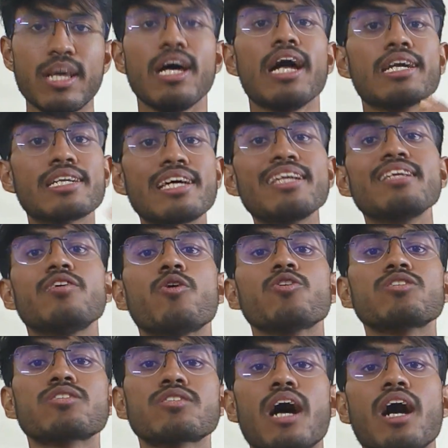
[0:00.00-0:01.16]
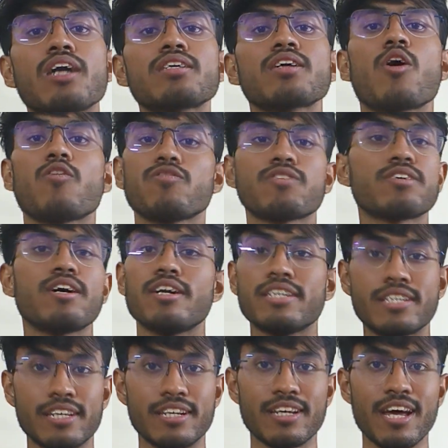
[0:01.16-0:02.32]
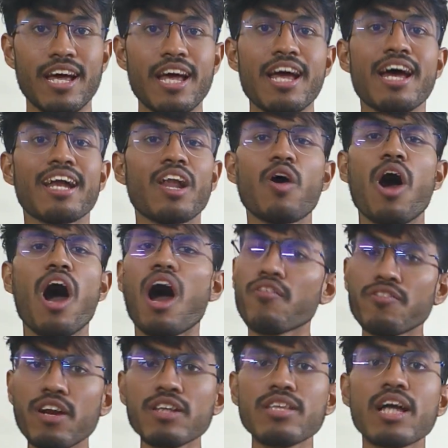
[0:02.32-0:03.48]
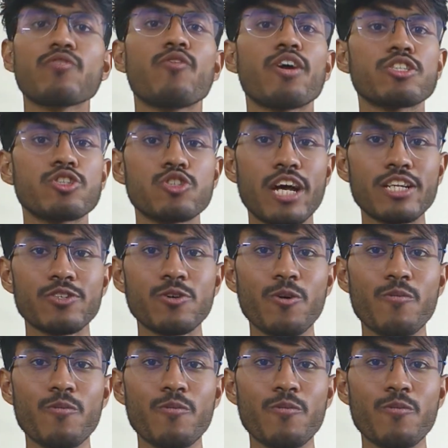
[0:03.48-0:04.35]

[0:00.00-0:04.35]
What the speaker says: till your start of the third year. Now, after that, what should I do?